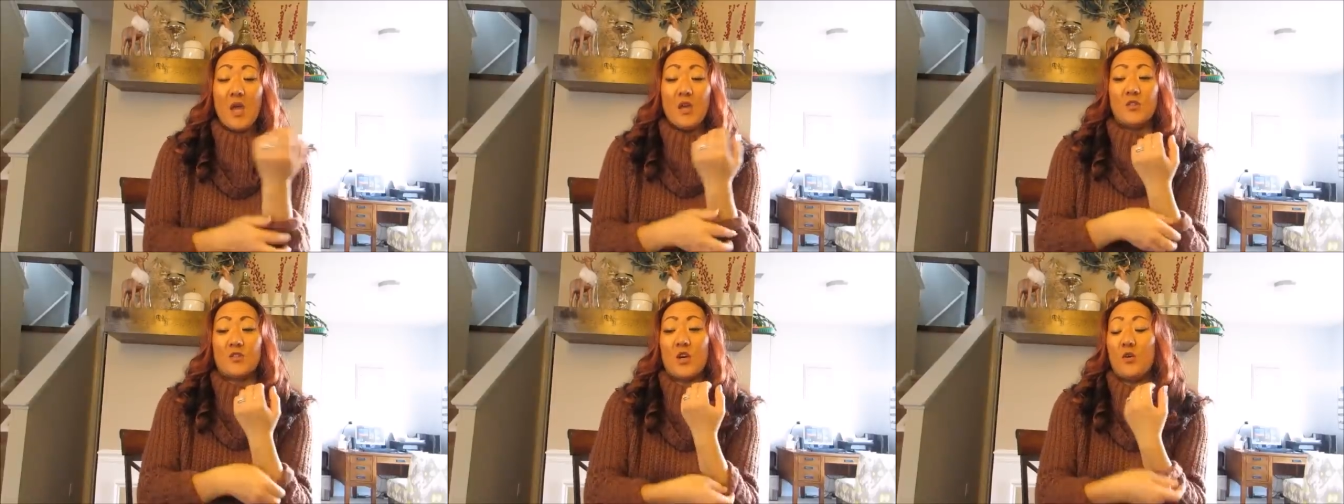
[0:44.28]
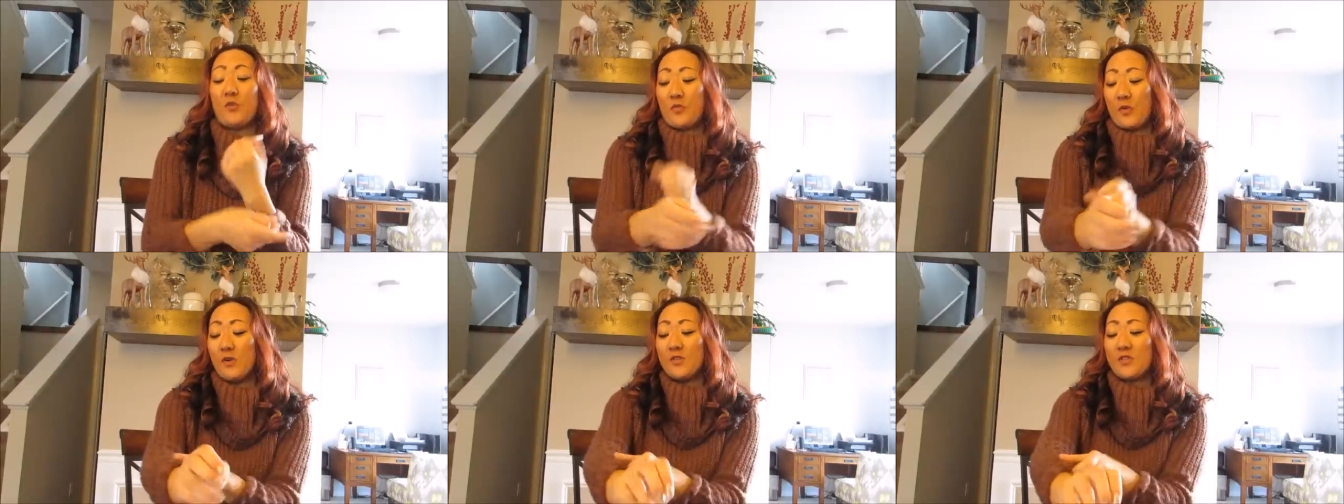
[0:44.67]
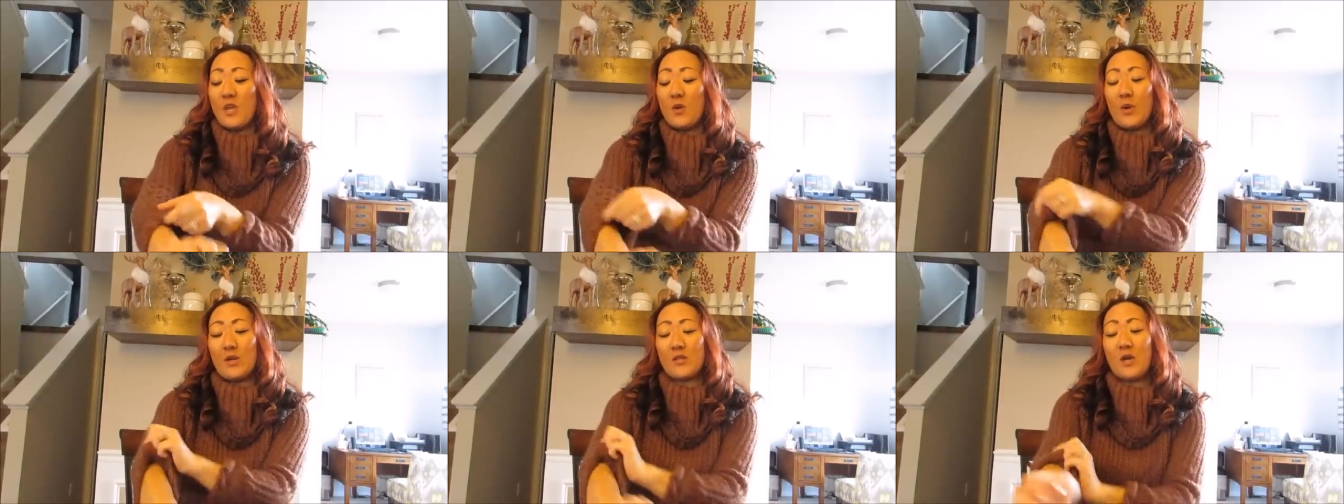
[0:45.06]
So first I
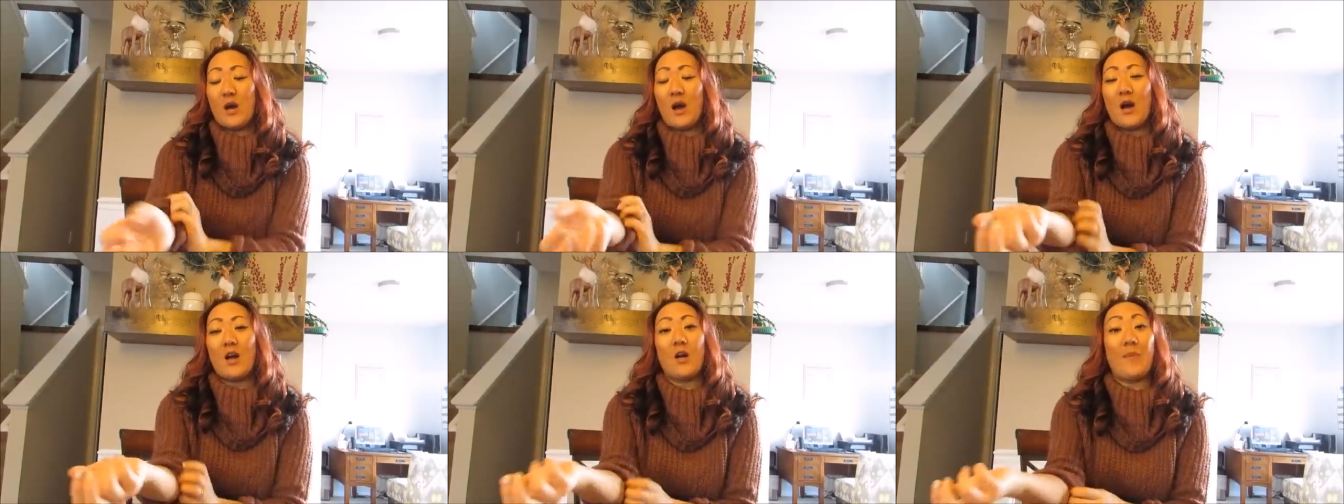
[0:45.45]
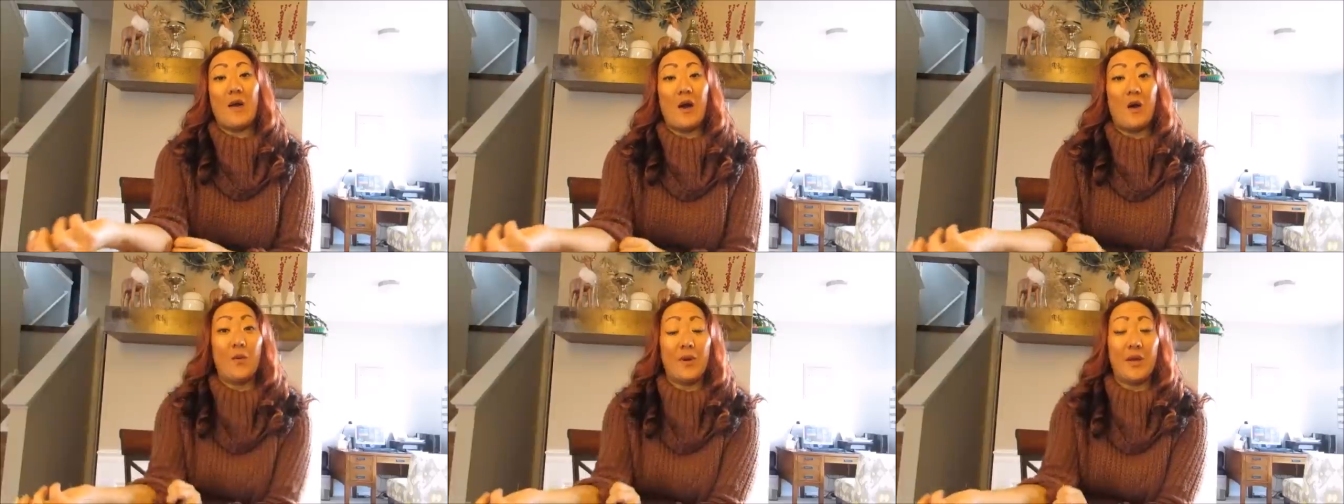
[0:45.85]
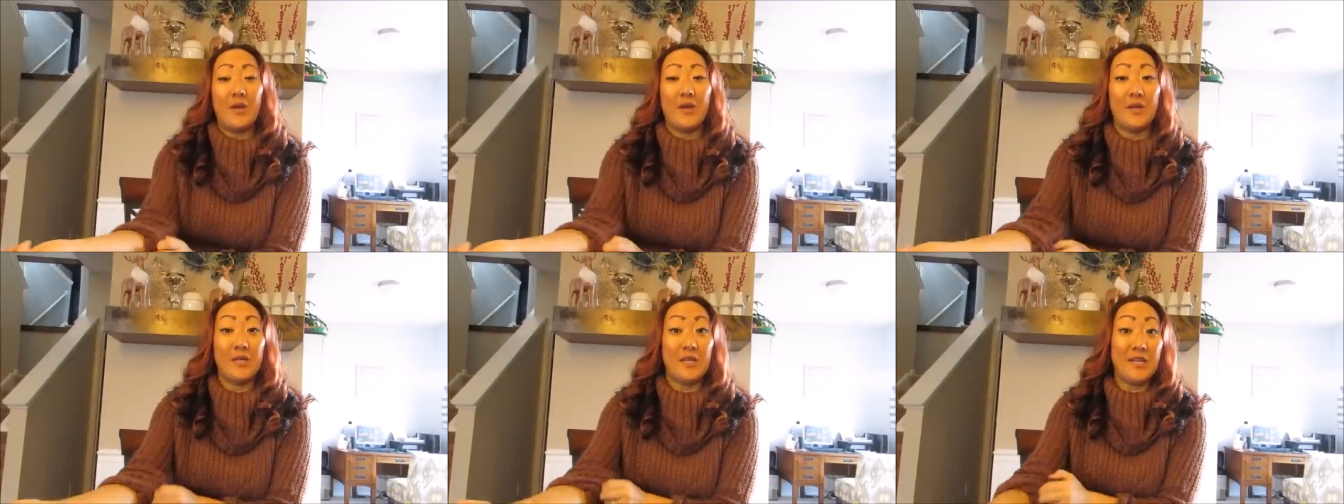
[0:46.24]
want to talk about
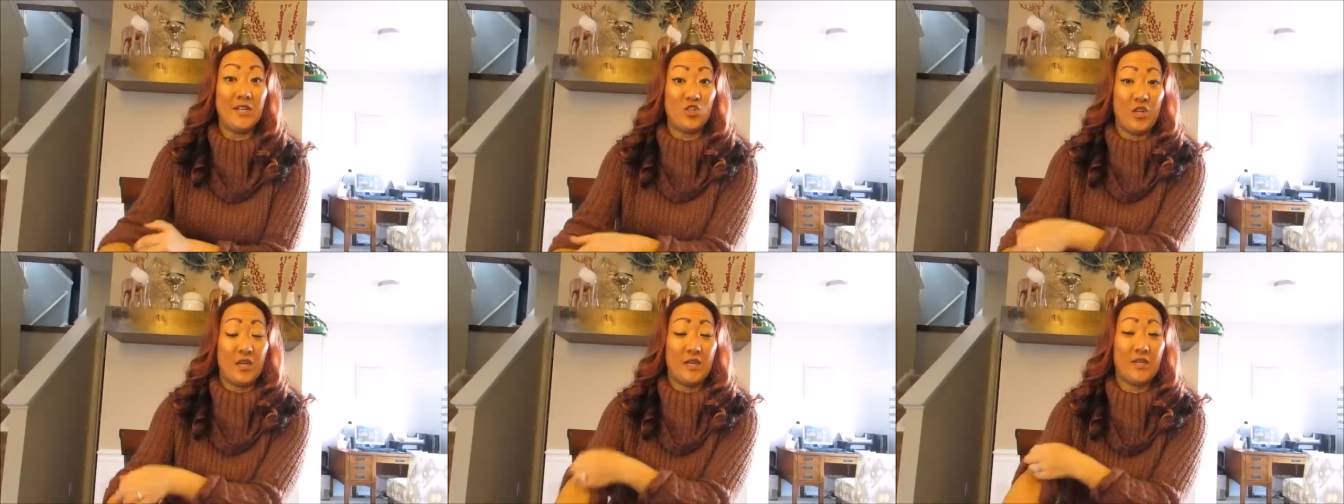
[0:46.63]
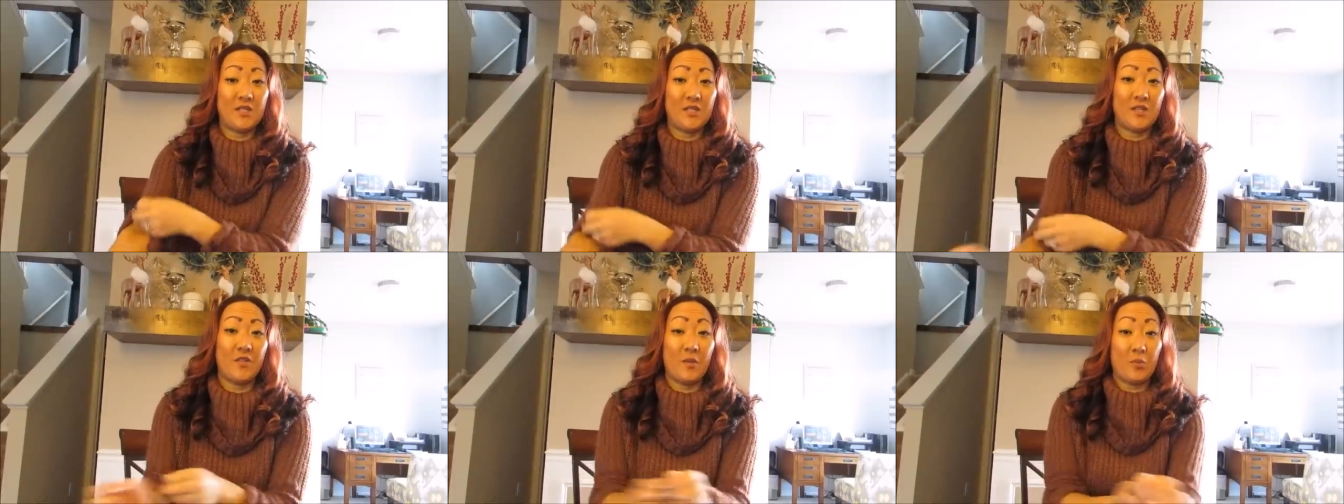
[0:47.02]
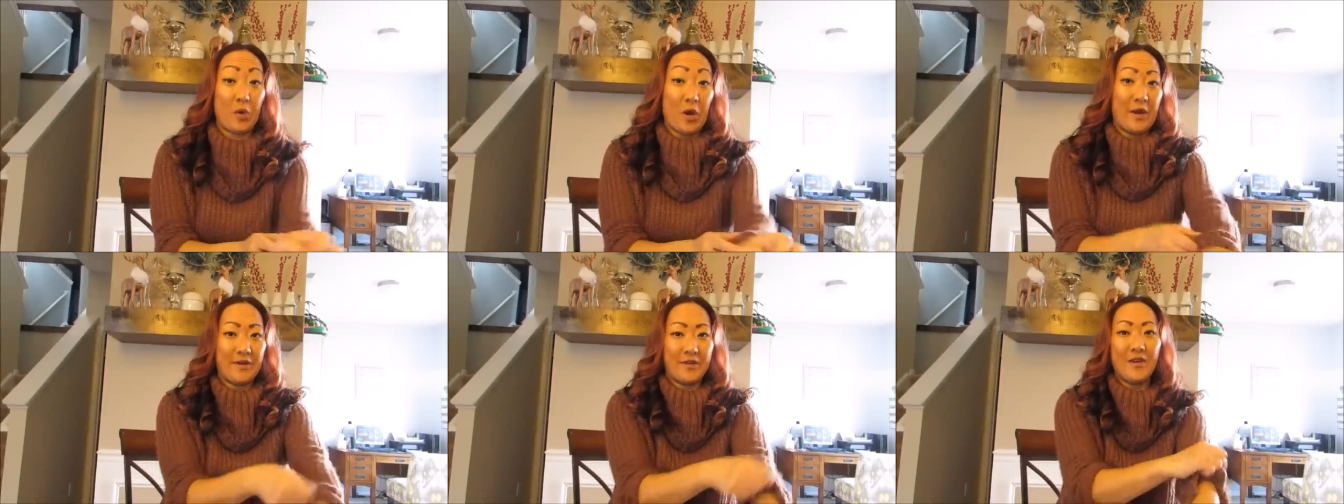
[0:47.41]
Neat Cheeks, the
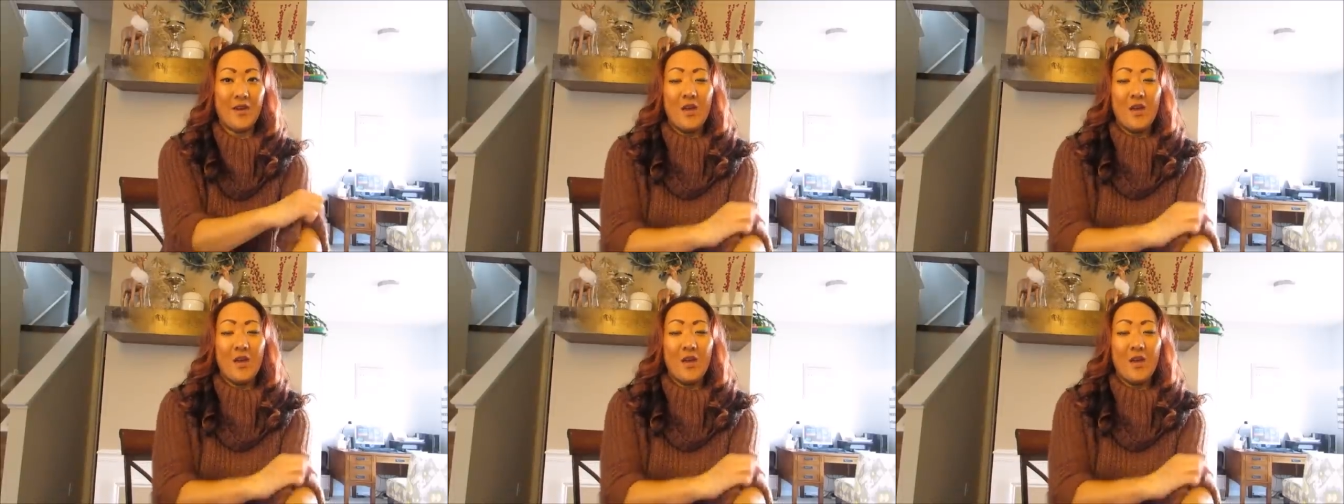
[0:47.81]
brand.